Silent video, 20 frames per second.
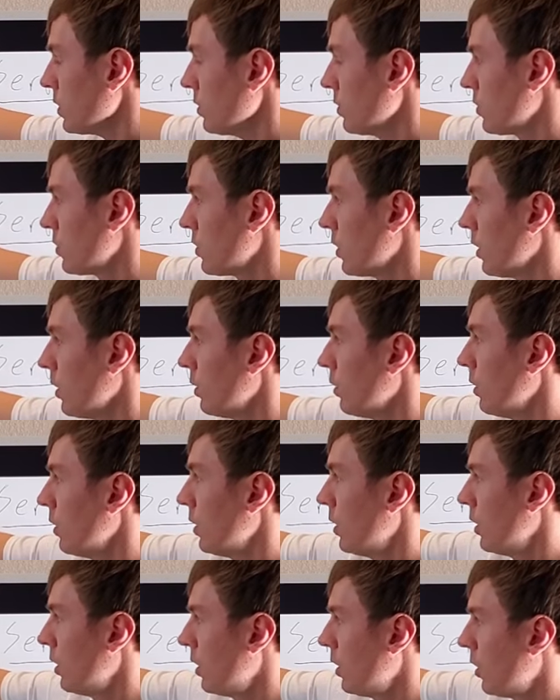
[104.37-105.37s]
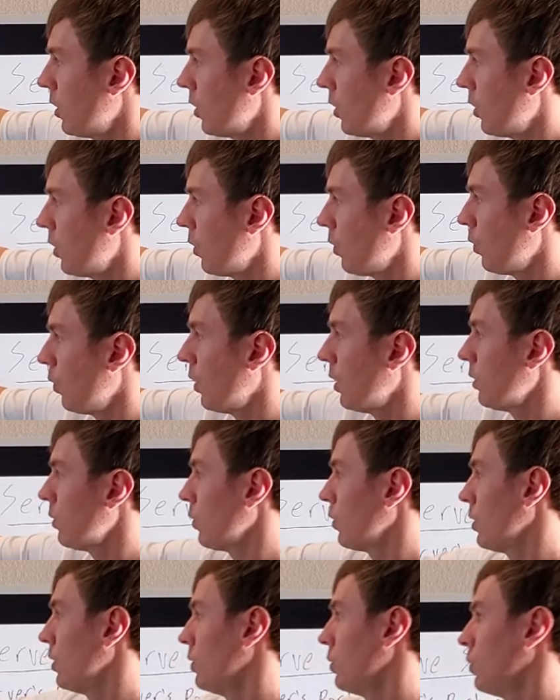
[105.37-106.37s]
So what
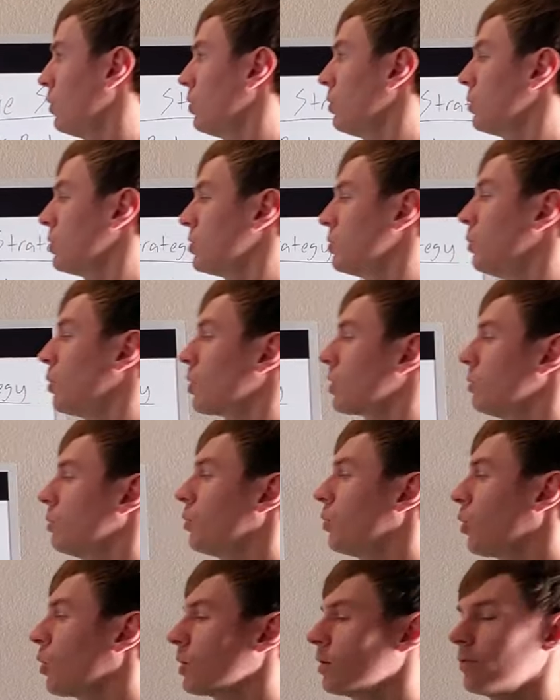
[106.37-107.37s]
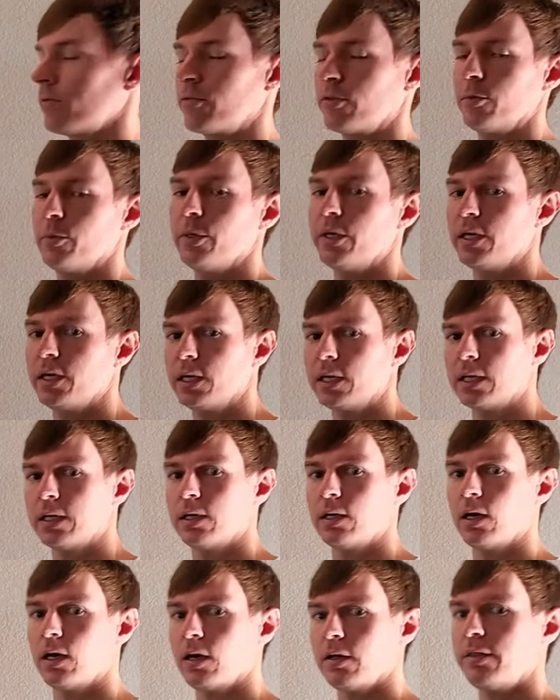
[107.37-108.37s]
was more important for me
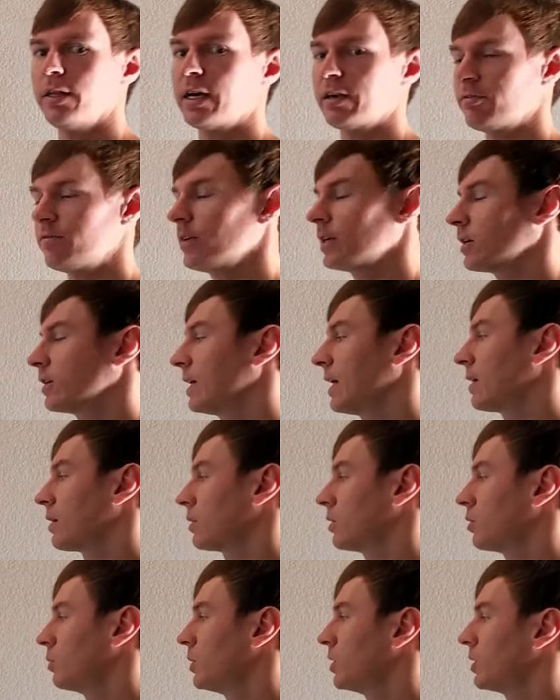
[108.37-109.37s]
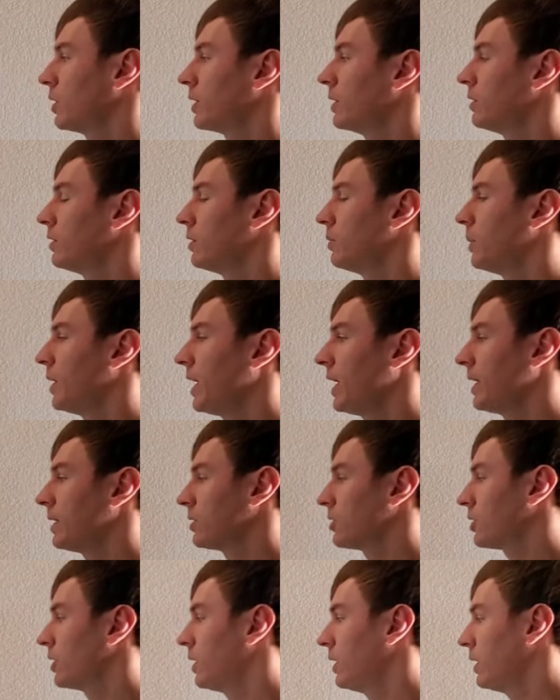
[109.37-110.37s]
that I figured out a little bit later in the
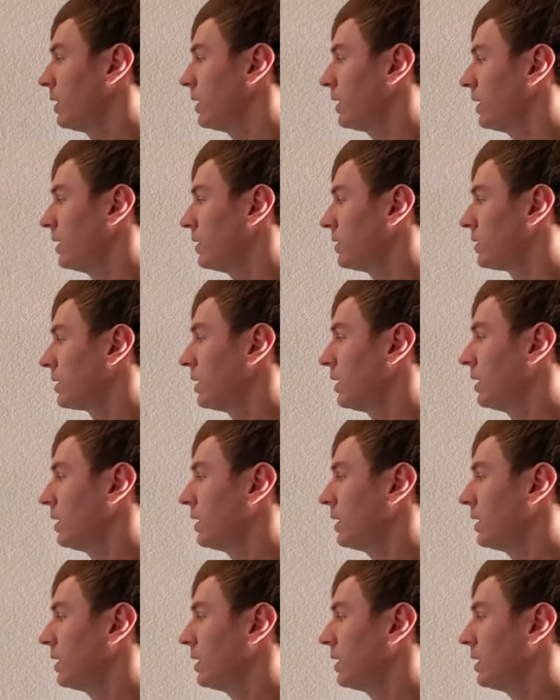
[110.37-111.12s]
match is,